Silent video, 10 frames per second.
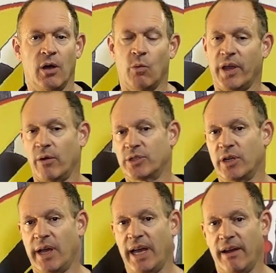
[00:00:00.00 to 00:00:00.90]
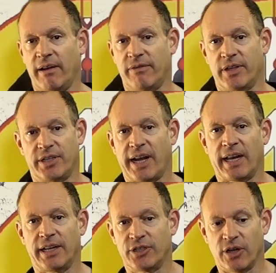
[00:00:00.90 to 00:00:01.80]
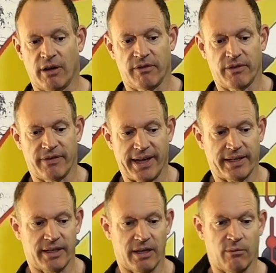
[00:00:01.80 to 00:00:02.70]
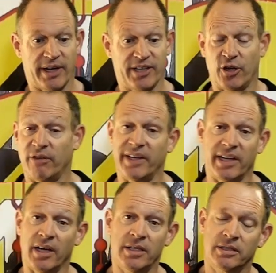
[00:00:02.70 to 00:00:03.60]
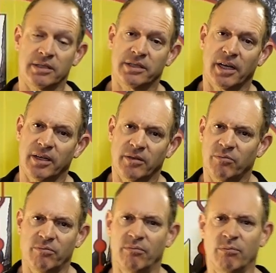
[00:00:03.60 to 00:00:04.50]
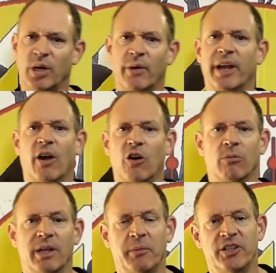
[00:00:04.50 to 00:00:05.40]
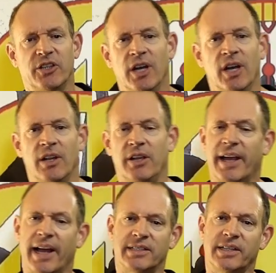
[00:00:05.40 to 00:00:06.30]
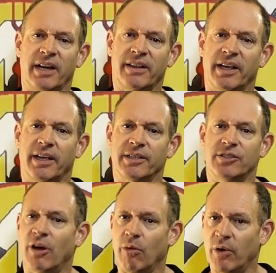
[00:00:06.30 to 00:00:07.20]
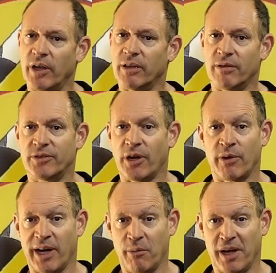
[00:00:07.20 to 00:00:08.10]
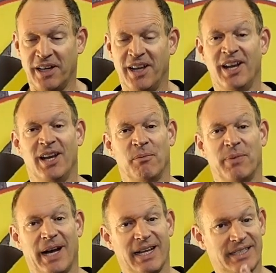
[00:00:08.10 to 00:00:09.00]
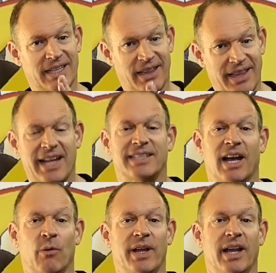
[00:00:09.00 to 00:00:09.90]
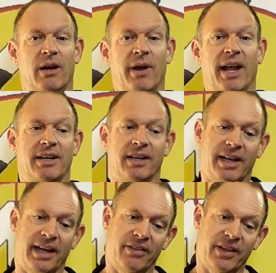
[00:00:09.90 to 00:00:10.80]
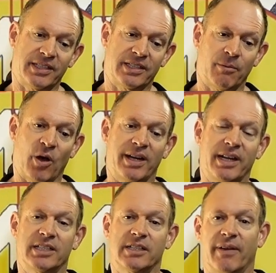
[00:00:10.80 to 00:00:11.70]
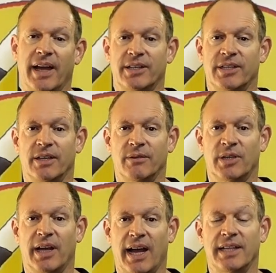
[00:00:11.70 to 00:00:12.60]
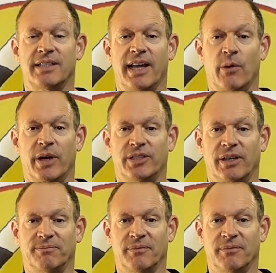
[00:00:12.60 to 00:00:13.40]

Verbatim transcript: We also have the challenge of the fact that we shoot videos, so blurry, horrible image you can't see anything is not worth showing anyone. But that's how we get around it, and that's some ideas of how to, to answer that question.